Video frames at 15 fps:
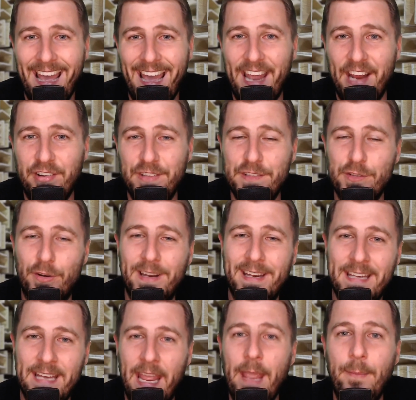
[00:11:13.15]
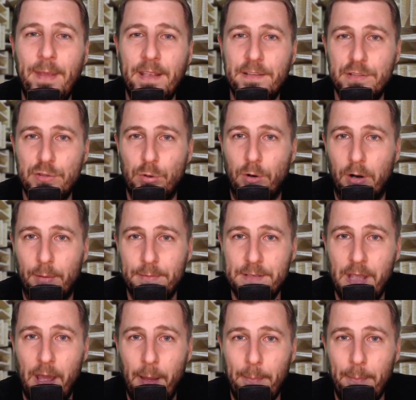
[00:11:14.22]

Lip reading: actually started naming storms